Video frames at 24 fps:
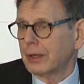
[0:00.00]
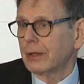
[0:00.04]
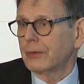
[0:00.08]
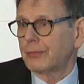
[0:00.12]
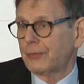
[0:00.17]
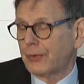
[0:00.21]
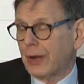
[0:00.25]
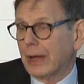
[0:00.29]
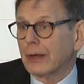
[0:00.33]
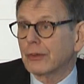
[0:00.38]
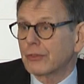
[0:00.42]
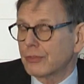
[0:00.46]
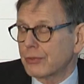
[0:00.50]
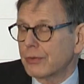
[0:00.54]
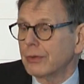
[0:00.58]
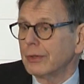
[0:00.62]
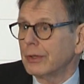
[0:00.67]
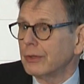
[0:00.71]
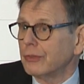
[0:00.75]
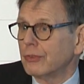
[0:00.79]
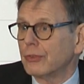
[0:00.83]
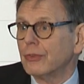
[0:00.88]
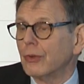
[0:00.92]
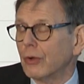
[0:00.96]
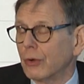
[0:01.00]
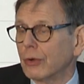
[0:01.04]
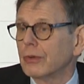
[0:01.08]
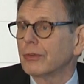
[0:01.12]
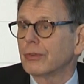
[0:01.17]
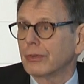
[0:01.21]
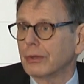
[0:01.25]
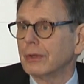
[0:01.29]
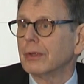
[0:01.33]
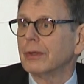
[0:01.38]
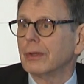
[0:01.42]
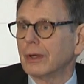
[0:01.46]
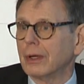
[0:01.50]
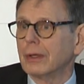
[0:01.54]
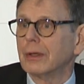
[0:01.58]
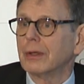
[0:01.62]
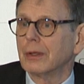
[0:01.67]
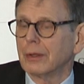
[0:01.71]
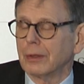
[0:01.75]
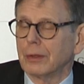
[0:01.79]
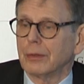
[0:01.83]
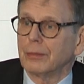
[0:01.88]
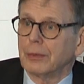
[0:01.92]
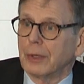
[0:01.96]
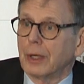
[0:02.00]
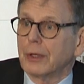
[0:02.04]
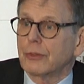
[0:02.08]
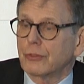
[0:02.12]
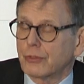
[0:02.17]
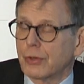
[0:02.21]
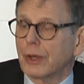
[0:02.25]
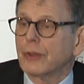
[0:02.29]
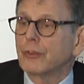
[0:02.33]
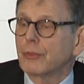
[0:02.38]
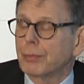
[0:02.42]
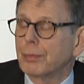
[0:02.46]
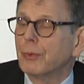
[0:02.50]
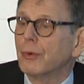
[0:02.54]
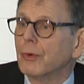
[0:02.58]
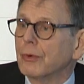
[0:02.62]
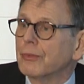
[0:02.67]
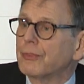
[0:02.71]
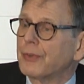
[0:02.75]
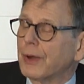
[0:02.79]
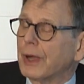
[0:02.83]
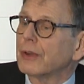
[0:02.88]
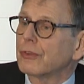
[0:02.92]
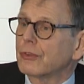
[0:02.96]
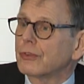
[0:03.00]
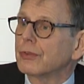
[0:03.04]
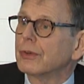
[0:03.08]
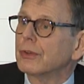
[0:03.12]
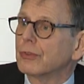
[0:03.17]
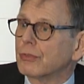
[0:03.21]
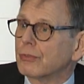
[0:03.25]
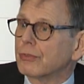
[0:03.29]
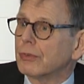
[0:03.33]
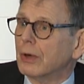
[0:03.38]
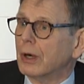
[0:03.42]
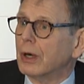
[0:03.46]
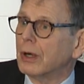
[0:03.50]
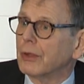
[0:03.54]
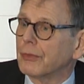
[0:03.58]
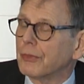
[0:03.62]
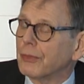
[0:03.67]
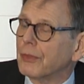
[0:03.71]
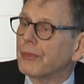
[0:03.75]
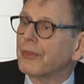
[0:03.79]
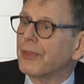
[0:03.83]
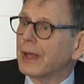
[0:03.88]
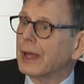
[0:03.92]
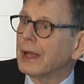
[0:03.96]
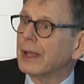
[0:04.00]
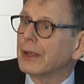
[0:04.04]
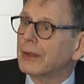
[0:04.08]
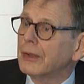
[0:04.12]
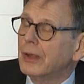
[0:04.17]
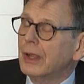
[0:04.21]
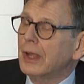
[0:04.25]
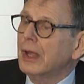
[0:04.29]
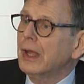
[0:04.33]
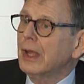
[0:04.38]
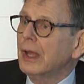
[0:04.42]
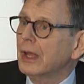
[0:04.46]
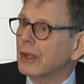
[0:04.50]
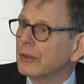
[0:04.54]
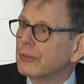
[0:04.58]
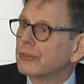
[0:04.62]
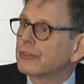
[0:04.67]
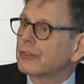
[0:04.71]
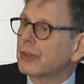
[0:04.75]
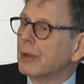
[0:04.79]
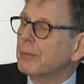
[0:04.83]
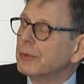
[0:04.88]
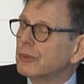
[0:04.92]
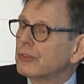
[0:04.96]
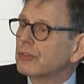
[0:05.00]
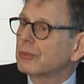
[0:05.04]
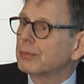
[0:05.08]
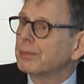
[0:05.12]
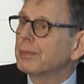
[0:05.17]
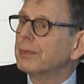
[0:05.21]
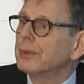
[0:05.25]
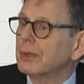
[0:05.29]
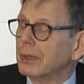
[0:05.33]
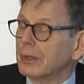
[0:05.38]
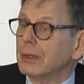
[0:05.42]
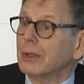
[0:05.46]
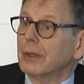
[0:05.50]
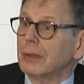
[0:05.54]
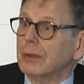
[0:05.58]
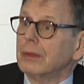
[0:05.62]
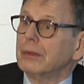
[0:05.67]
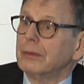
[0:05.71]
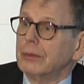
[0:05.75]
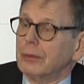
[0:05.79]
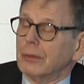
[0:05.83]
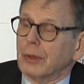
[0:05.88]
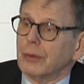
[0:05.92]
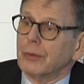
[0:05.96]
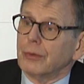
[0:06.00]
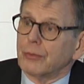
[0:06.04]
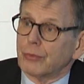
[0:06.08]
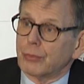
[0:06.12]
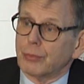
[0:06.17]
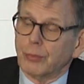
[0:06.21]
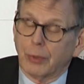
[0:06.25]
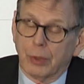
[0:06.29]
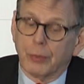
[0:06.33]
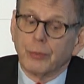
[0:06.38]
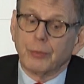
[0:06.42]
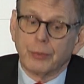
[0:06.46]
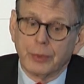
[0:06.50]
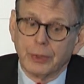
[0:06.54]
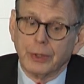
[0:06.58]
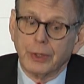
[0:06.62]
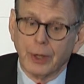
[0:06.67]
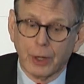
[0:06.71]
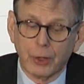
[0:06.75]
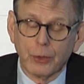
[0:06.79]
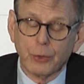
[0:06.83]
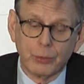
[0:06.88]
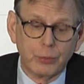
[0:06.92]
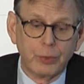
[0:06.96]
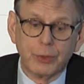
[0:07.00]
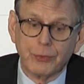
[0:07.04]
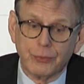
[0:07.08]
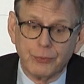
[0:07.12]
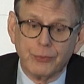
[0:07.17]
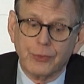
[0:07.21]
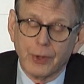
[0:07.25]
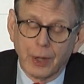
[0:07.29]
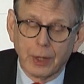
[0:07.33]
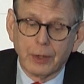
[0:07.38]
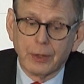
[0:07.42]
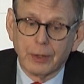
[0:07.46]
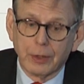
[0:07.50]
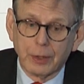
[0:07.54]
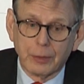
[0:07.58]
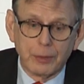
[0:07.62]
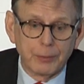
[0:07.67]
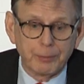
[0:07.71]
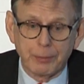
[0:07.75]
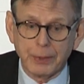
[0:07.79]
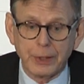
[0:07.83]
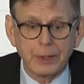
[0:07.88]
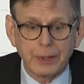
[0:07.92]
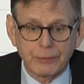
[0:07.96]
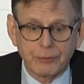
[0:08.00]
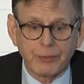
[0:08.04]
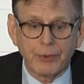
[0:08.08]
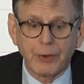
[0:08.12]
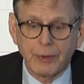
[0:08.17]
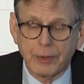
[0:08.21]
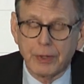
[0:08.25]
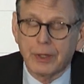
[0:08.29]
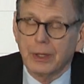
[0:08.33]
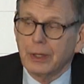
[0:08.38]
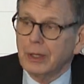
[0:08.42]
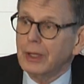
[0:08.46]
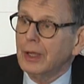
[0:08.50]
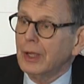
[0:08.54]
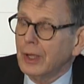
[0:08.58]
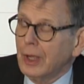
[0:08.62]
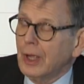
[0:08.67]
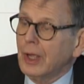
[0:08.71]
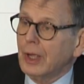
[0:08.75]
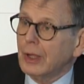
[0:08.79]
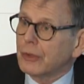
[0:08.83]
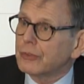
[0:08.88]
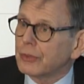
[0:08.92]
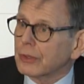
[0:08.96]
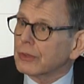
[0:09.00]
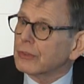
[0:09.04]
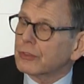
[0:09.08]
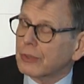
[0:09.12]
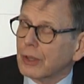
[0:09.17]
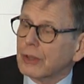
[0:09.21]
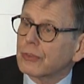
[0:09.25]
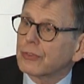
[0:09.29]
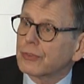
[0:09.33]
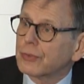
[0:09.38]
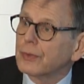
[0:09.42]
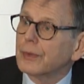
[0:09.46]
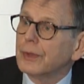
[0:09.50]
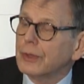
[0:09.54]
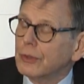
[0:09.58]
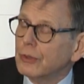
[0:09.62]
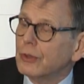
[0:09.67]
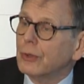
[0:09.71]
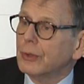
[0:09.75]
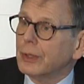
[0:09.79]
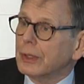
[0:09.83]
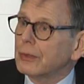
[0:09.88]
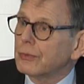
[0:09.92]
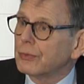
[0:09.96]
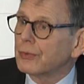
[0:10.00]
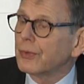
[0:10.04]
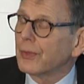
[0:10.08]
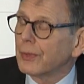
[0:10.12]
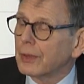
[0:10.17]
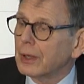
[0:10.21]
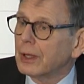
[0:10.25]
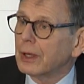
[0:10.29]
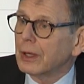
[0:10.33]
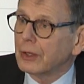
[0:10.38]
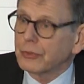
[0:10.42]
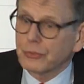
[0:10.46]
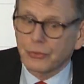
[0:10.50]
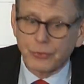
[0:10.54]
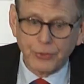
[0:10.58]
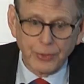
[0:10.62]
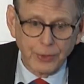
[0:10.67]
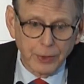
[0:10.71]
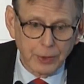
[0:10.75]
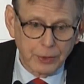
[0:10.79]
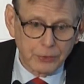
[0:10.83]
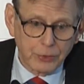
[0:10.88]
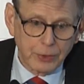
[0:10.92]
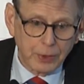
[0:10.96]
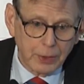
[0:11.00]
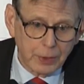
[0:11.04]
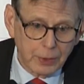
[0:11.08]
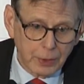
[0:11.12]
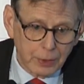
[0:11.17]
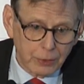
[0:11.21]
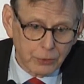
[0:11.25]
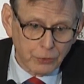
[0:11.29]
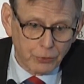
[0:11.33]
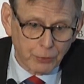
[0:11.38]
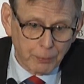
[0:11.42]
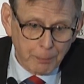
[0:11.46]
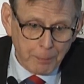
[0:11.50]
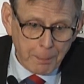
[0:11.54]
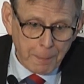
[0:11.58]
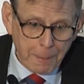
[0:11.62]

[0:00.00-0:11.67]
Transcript: factories, not like transport factories, rather than as as what we know we've done and been very successful in doing for the last 30 years.